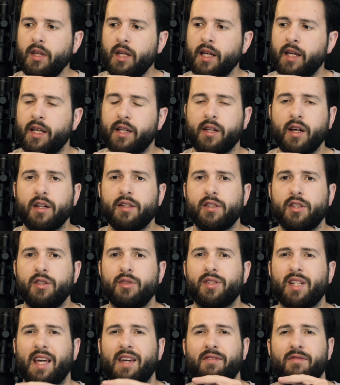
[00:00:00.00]
it does
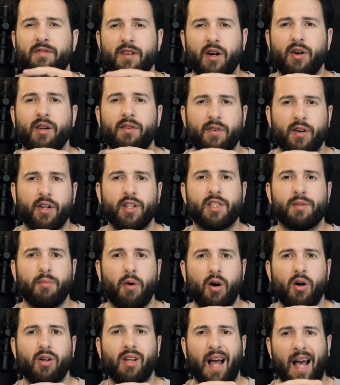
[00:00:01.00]
use a very, very
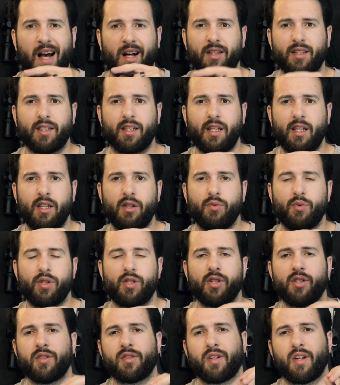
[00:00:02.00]
small Allen key,
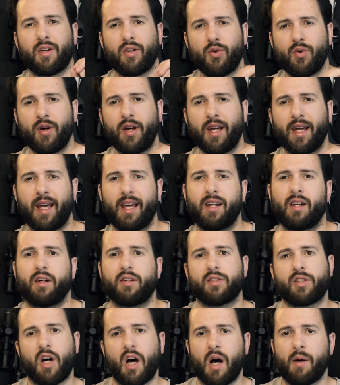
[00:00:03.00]
which is annoying, and
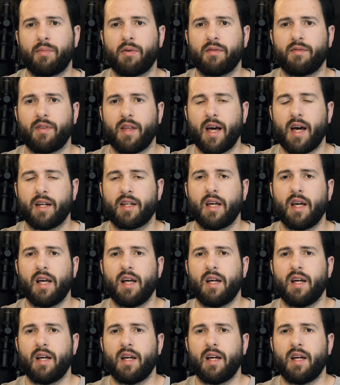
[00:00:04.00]
on top of that,